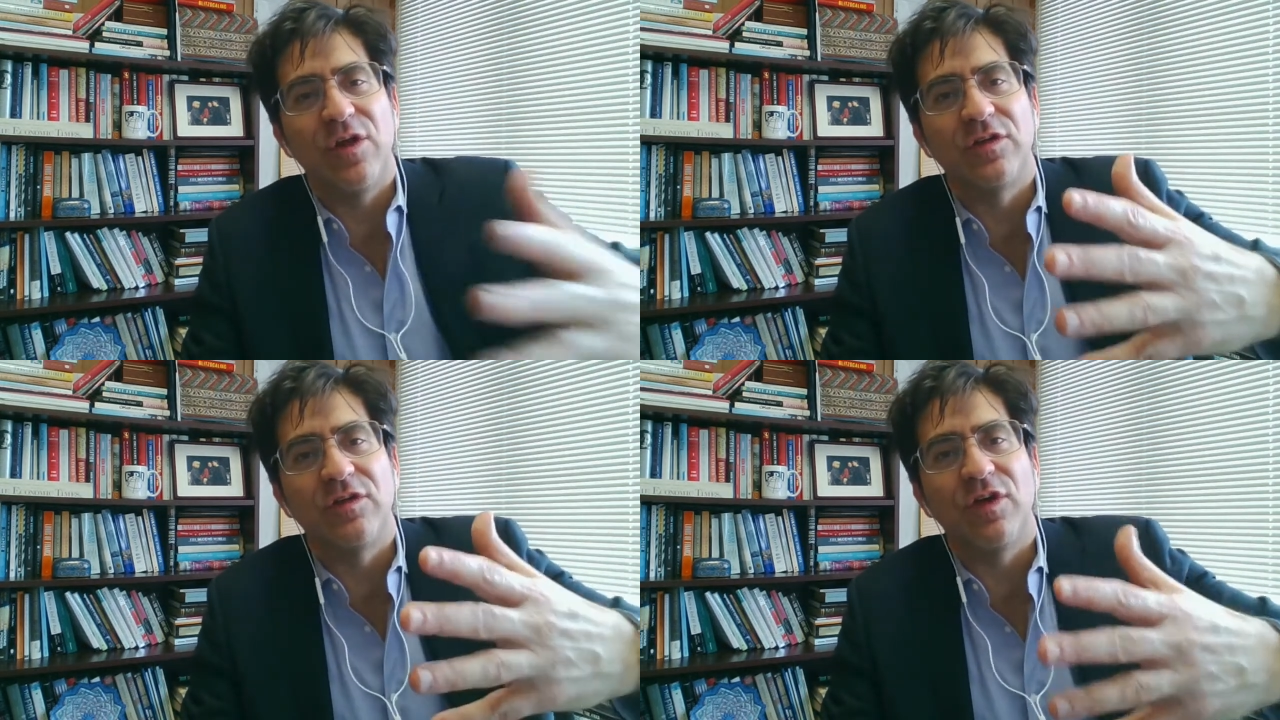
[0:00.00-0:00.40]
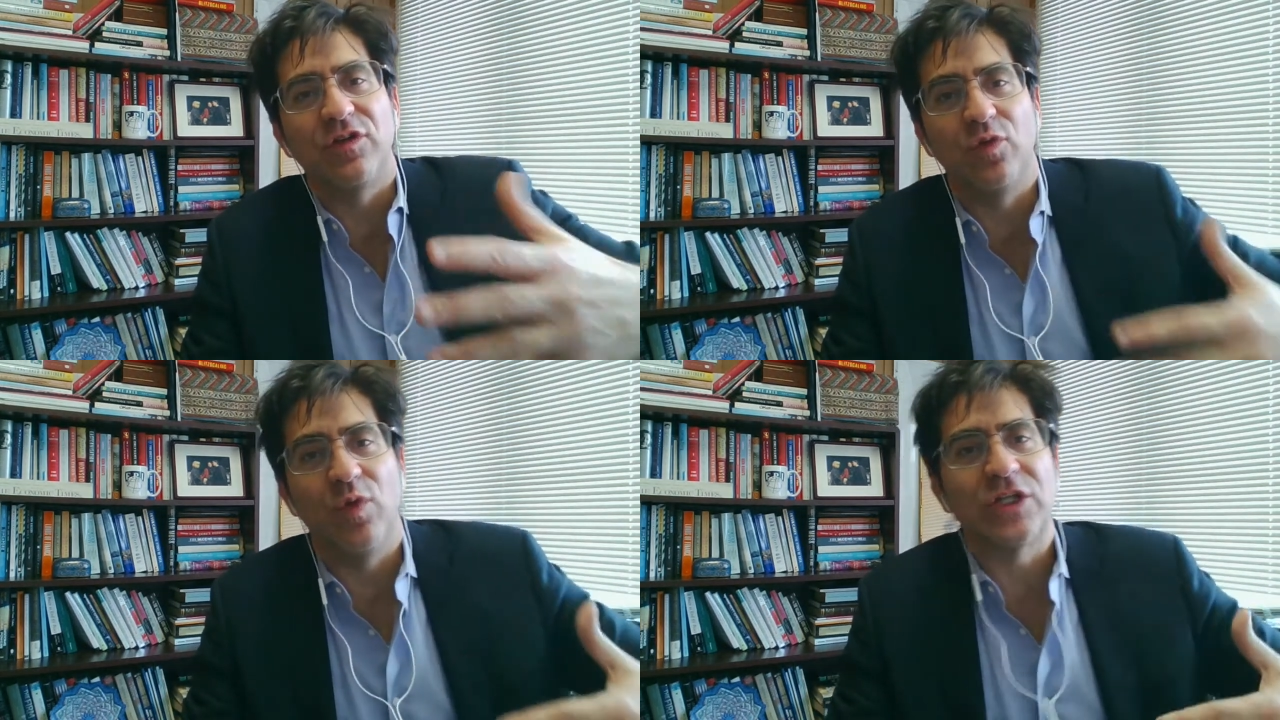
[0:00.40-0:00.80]
those of
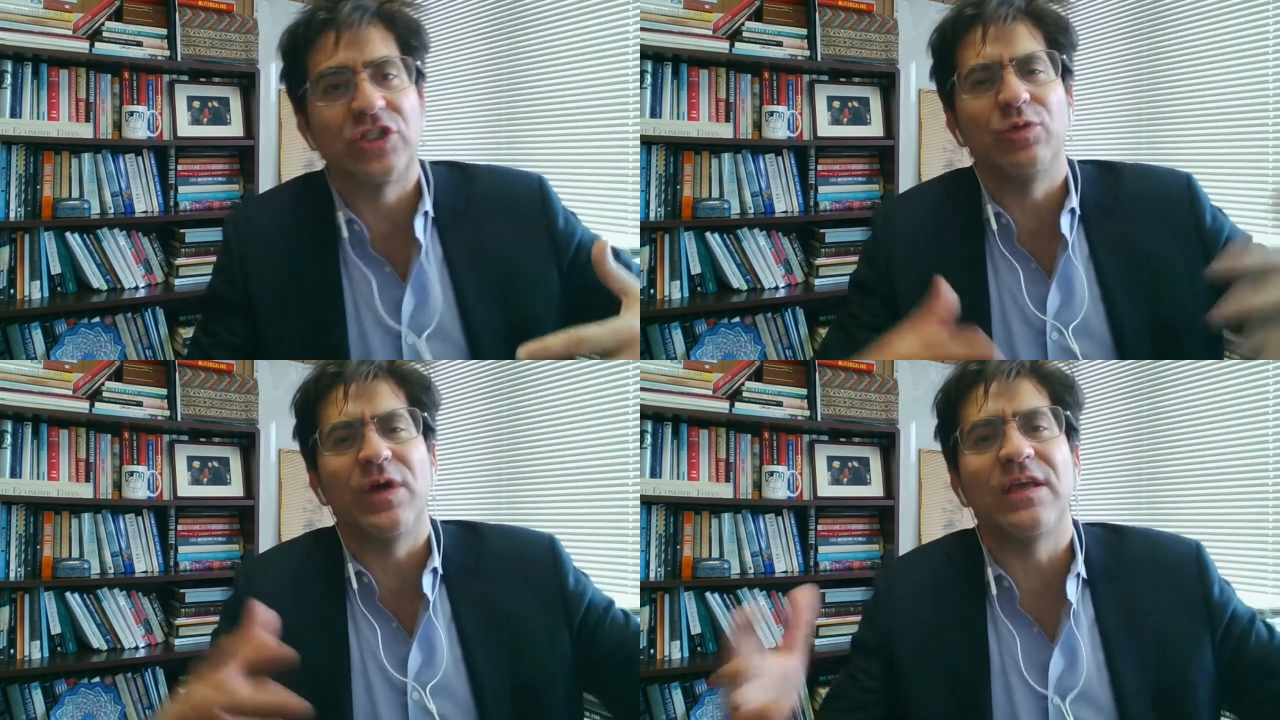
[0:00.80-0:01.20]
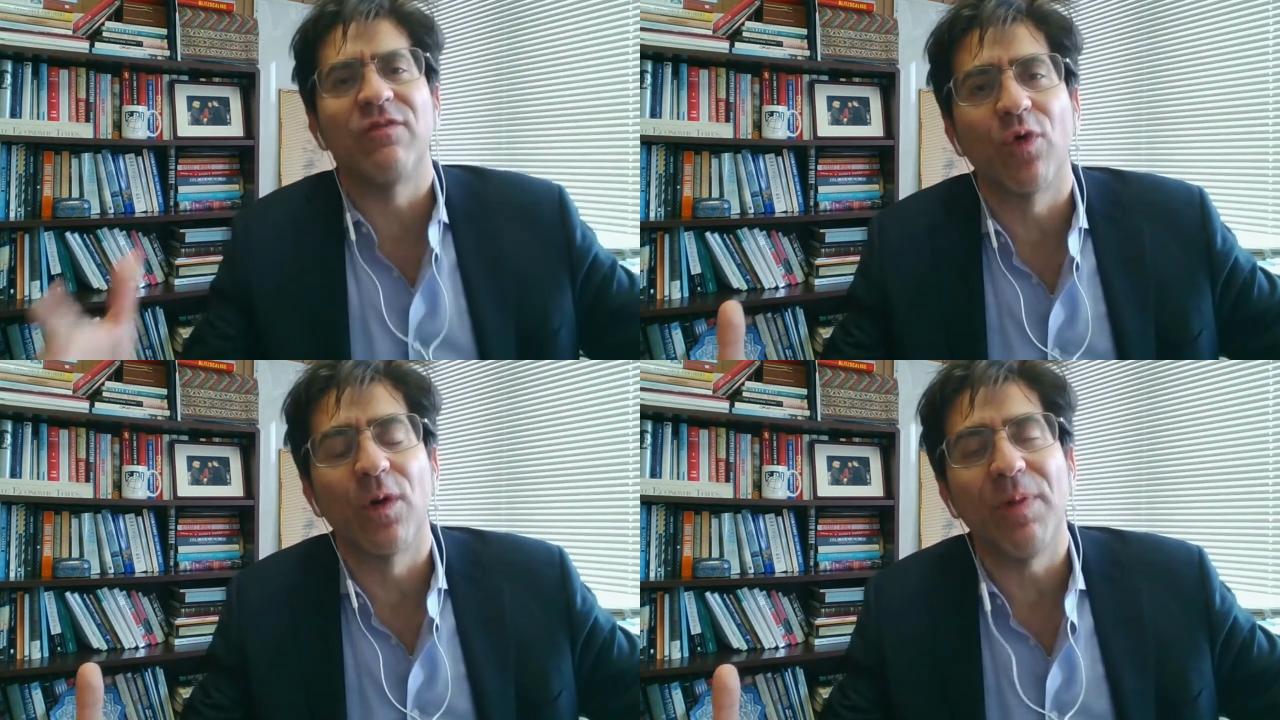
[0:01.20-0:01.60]
us who watch
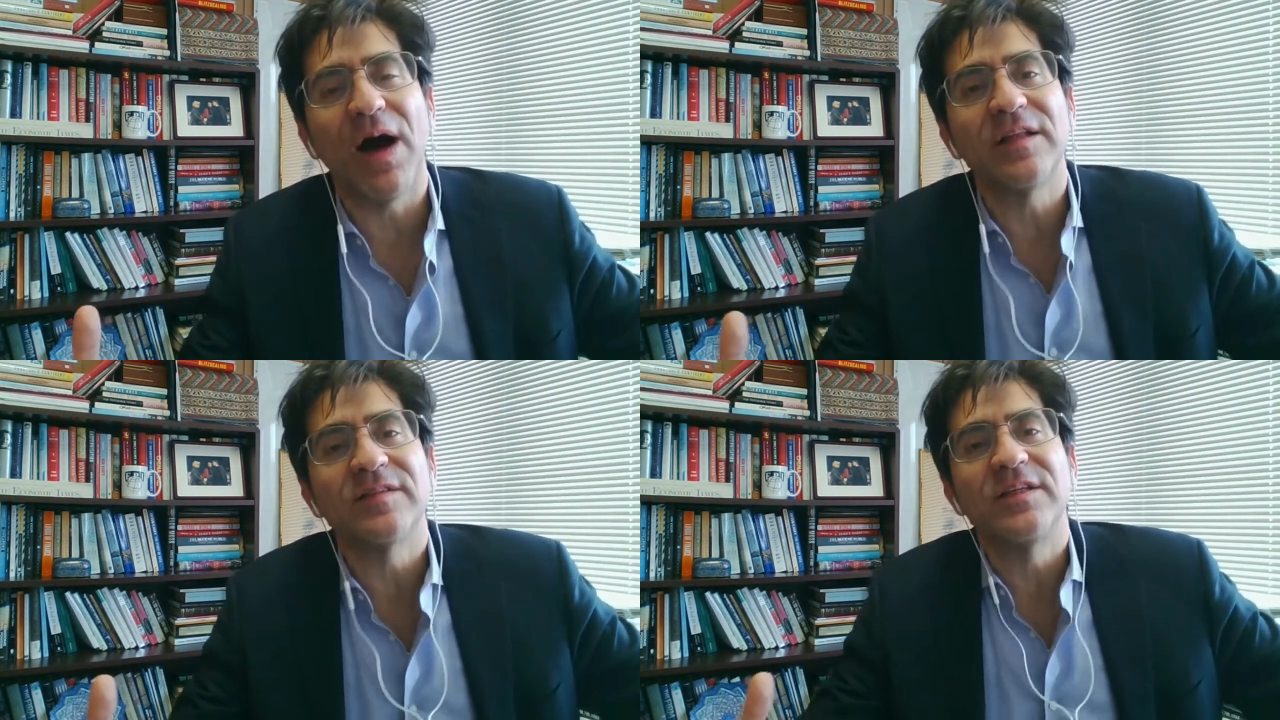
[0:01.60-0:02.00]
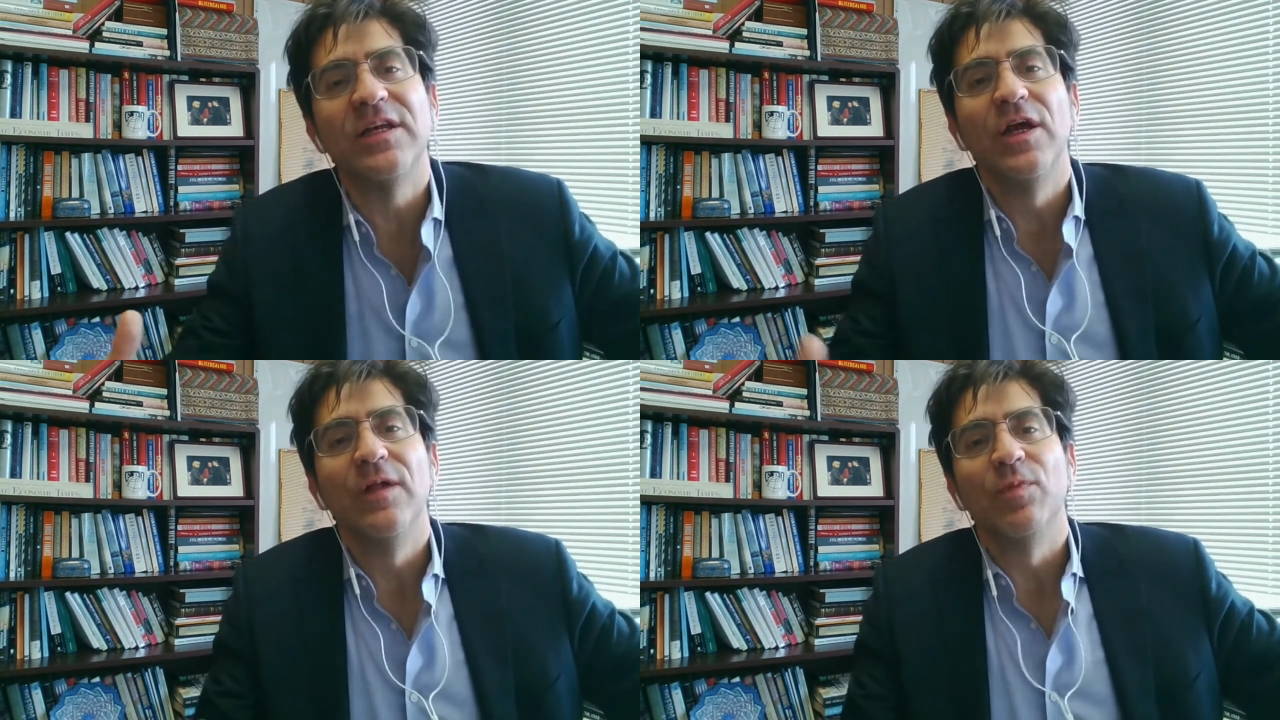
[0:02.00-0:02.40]
UAE foreign
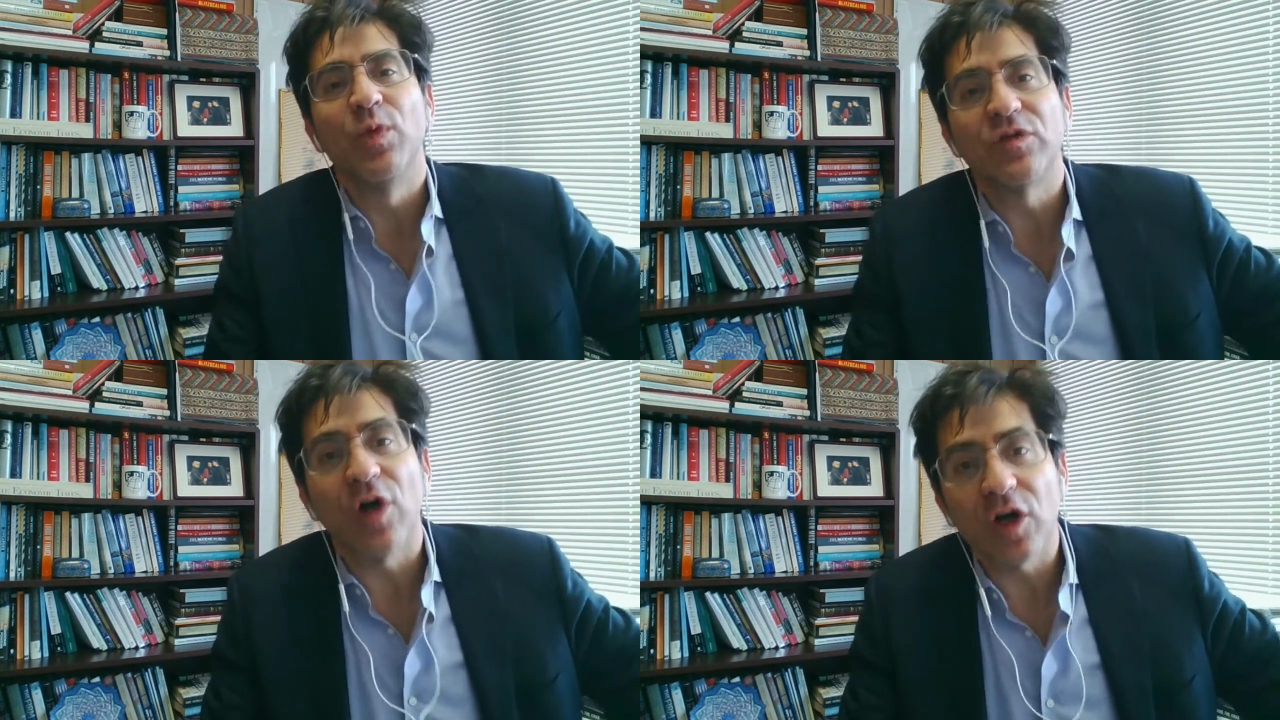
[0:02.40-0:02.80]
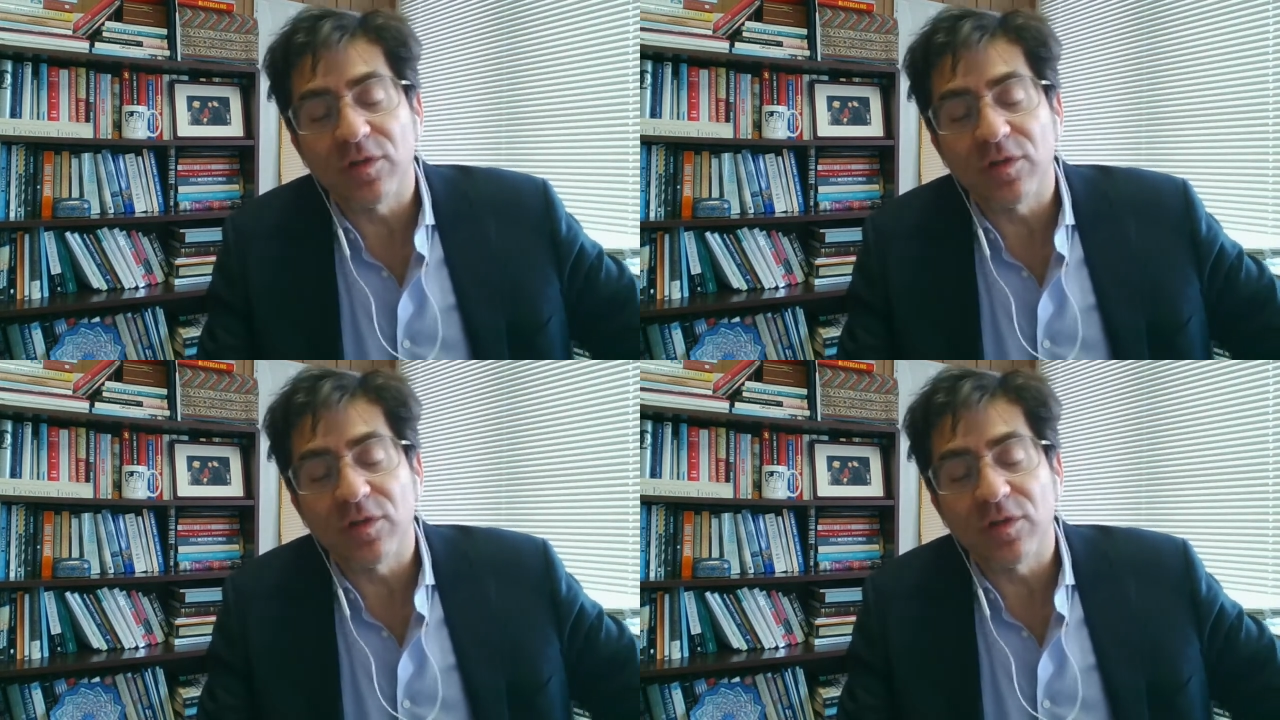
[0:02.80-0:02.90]
policy, we saw